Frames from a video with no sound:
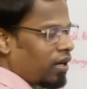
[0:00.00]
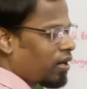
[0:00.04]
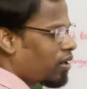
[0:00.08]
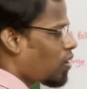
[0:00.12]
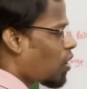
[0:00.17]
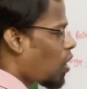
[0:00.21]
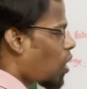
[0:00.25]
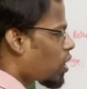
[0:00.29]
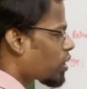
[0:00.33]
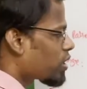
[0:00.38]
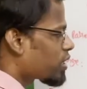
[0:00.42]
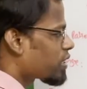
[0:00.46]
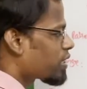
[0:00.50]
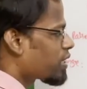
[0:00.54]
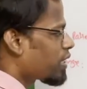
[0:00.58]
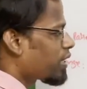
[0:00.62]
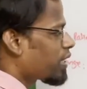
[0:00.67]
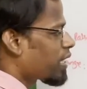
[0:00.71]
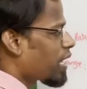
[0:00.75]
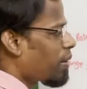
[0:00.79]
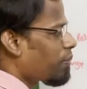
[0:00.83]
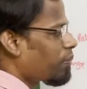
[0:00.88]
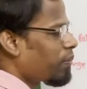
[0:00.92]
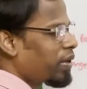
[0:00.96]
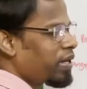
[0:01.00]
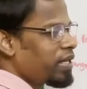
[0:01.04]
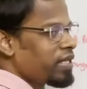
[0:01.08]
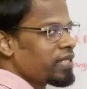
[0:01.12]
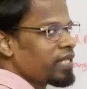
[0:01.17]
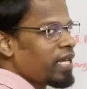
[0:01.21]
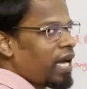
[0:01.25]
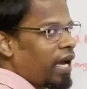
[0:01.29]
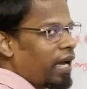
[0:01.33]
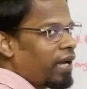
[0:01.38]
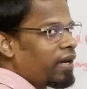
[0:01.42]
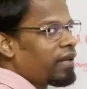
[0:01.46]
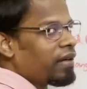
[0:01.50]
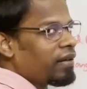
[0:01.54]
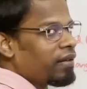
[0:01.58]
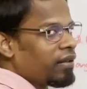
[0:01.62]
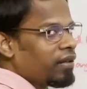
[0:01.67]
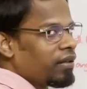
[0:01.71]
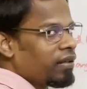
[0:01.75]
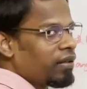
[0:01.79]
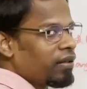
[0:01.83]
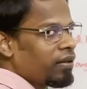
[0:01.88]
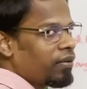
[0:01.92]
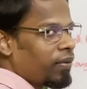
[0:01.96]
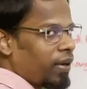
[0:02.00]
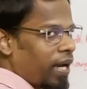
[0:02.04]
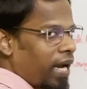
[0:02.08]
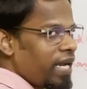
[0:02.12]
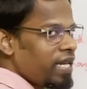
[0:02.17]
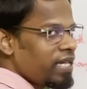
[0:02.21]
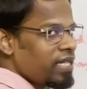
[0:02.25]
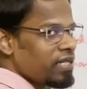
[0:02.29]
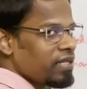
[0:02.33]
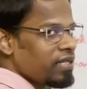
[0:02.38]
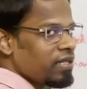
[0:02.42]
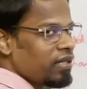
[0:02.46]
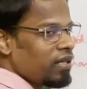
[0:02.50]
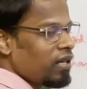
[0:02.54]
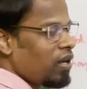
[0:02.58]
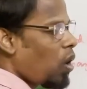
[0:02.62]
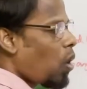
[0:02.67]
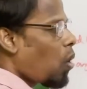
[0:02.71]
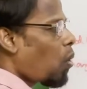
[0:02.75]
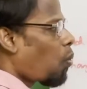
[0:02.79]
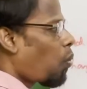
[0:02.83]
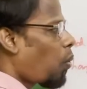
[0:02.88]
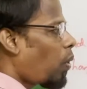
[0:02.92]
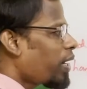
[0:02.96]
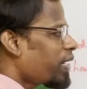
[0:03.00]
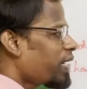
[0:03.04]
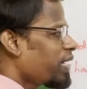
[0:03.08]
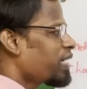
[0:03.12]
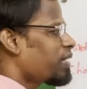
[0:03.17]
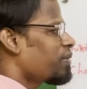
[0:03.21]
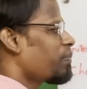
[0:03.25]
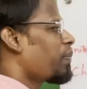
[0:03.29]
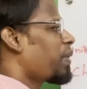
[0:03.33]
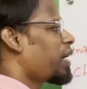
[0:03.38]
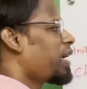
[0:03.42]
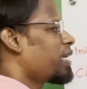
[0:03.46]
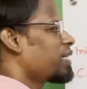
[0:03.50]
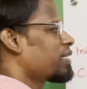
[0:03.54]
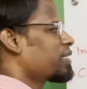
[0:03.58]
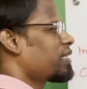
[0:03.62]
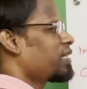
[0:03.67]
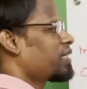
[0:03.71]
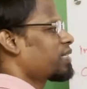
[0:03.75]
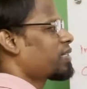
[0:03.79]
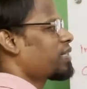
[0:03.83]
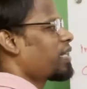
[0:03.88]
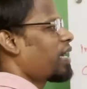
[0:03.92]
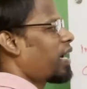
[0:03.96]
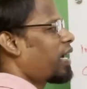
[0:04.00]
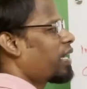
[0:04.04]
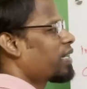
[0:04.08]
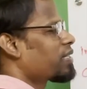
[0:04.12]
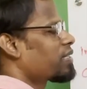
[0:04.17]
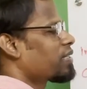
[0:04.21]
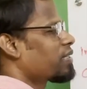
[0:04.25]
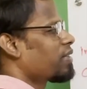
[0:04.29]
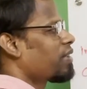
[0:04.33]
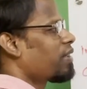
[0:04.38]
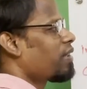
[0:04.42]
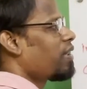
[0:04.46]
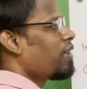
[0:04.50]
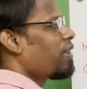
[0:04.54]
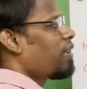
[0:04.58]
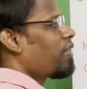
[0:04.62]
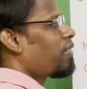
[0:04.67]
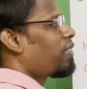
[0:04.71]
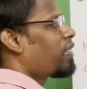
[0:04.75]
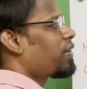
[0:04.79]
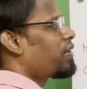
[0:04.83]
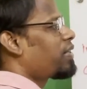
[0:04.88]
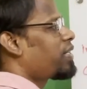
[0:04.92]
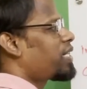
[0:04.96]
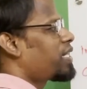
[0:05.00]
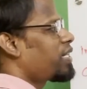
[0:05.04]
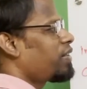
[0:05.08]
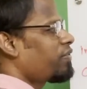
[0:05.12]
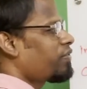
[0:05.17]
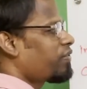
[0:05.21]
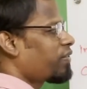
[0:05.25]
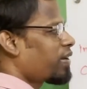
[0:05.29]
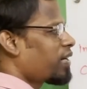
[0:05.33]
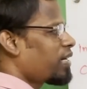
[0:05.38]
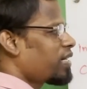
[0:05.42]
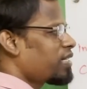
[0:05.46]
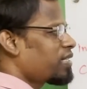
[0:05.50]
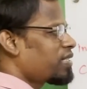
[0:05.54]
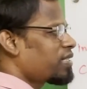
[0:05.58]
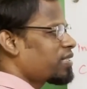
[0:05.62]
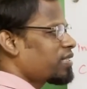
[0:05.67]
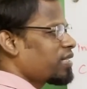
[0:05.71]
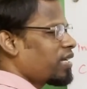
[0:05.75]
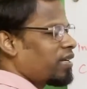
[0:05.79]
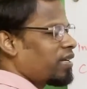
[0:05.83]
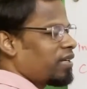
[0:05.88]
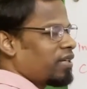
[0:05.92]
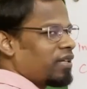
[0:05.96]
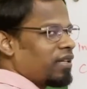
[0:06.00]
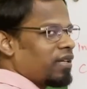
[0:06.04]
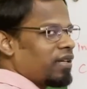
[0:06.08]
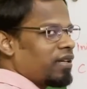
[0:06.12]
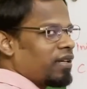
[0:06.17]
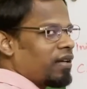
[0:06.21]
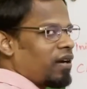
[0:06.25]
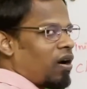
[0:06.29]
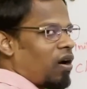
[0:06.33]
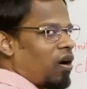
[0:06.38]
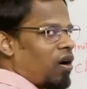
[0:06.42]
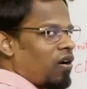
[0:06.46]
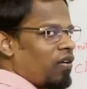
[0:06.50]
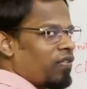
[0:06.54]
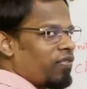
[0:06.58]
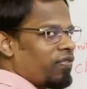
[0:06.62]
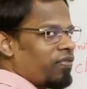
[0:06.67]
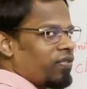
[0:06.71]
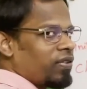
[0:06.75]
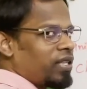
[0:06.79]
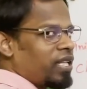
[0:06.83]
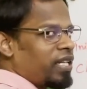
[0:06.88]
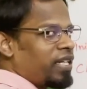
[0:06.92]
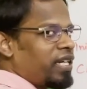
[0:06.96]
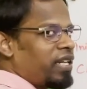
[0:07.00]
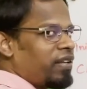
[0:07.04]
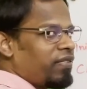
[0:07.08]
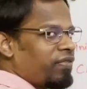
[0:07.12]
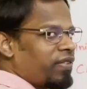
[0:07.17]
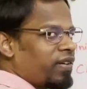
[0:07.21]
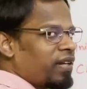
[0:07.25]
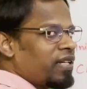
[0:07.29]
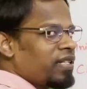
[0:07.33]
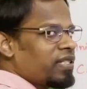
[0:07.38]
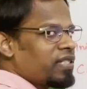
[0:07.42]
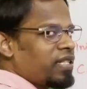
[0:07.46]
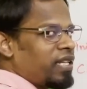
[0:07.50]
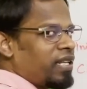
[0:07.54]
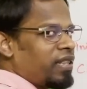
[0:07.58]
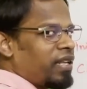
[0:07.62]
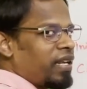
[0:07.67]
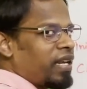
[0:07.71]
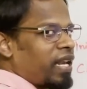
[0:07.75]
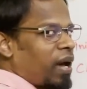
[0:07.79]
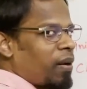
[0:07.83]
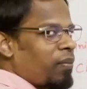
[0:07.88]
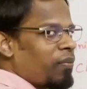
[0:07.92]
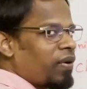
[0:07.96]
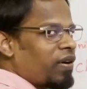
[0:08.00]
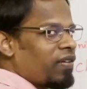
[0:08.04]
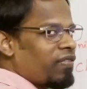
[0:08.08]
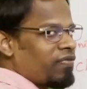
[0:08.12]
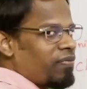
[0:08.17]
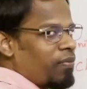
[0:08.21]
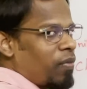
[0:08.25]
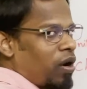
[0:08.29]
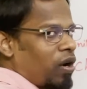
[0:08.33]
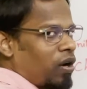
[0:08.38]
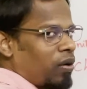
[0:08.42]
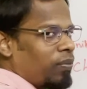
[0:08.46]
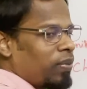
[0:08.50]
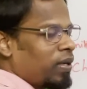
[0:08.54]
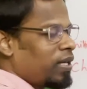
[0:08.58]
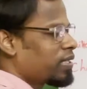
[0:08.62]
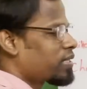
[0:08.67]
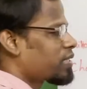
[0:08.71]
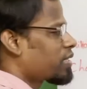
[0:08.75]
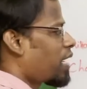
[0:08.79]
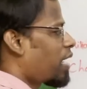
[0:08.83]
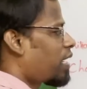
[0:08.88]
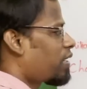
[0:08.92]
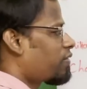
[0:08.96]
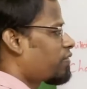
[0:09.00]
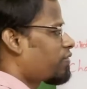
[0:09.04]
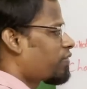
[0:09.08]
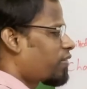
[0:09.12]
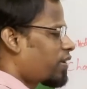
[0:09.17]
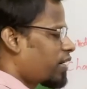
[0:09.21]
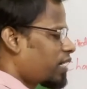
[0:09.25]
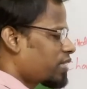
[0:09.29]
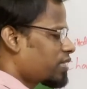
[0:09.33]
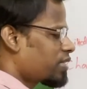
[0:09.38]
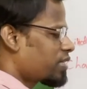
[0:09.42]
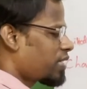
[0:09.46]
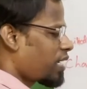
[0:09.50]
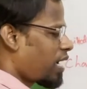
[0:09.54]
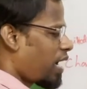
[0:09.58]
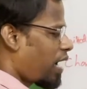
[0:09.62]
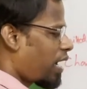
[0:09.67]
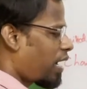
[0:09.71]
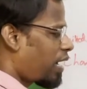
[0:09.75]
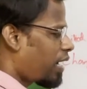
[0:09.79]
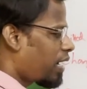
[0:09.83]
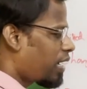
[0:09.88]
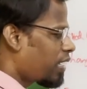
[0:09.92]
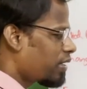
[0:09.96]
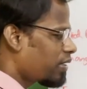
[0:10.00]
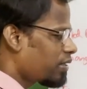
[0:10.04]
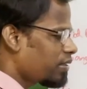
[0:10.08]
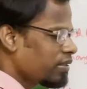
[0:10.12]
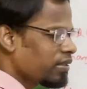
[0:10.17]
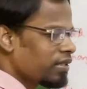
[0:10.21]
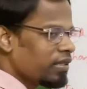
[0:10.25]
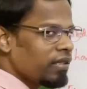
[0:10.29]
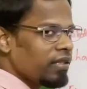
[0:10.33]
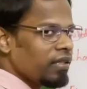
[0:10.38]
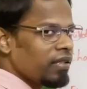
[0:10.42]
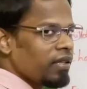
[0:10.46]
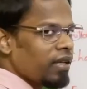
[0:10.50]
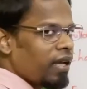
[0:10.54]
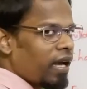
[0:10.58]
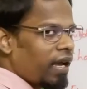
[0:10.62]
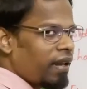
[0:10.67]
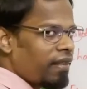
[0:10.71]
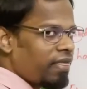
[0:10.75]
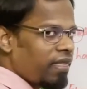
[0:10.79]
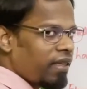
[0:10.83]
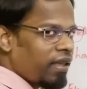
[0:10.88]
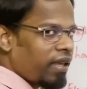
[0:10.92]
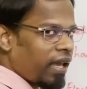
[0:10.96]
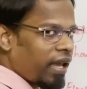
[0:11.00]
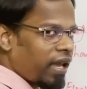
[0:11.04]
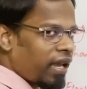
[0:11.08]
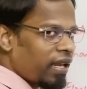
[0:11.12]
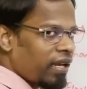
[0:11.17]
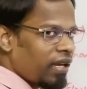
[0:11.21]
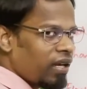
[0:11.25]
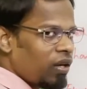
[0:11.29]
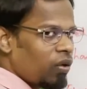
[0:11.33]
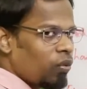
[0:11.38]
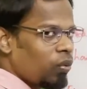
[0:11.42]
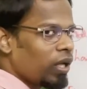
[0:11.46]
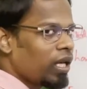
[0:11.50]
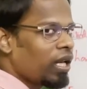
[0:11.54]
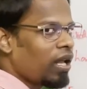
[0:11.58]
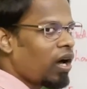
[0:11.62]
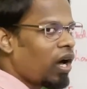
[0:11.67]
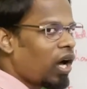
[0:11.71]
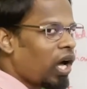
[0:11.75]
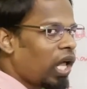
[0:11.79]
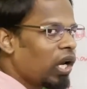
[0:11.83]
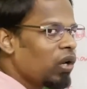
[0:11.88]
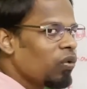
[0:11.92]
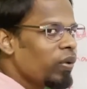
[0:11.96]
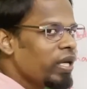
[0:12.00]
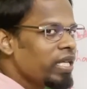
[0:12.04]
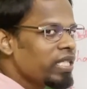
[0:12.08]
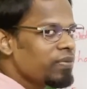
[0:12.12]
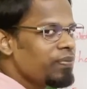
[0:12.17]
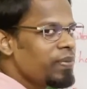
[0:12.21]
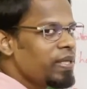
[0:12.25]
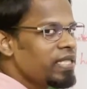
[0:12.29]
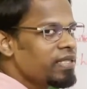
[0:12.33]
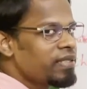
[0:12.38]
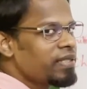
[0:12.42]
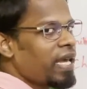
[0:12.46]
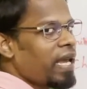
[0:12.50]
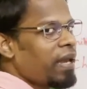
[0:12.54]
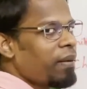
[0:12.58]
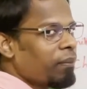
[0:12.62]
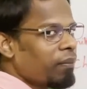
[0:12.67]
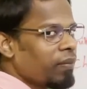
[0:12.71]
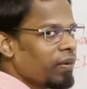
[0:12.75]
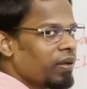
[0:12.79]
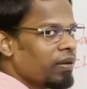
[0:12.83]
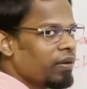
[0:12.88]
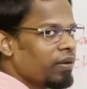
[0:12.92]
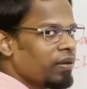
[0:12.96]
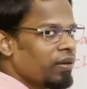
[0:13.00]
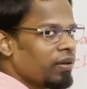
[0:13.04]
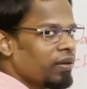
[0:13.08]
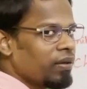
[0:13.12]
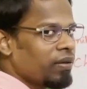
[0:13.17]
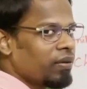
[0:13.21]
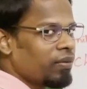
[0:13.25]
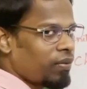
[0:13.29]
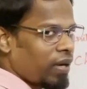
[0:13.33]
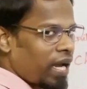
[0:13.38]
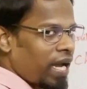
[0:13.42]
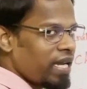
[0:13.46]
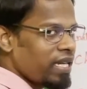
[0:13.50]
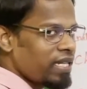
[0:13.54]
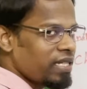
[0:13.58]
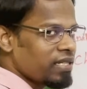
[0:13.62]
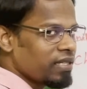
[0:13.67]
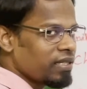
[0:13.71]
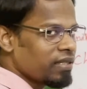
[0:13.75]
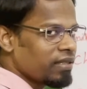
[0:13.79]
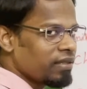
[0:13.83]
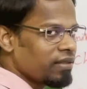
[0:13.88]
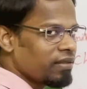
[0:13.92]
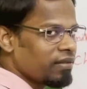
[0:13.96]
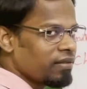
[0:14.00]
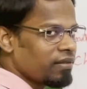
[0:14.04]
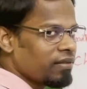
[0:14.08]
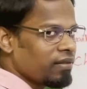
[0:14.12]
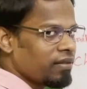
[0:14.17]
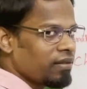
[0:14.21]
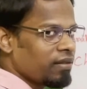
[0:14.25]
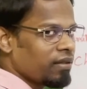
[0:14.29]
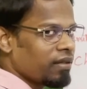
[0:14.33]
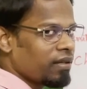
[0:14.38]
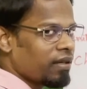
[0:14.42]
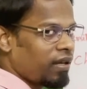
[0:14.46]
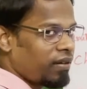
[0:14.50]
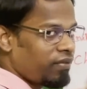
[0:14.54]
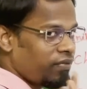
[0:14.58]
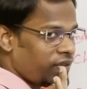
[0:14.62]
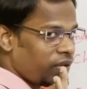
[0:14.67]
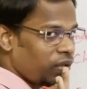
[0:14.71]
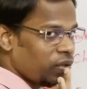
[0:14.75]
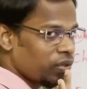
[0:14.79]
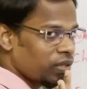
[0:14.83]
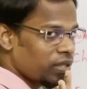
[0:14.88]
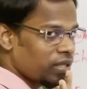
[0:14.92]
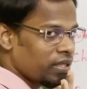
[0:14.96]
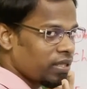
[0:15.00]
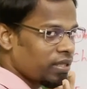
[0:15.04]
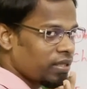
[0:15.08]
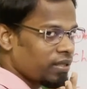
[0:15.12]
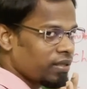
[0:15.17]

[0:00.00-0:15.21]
Constant number is added, right? What it means is that the difference in the number of marbles at first and at the end will always be same, right? Confused?